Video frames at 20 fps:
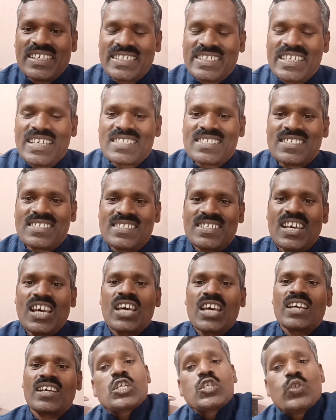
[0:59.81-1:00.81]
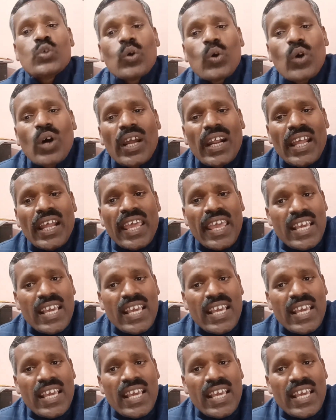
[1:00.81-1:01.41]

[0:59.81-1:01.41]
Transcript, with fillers: Yes, your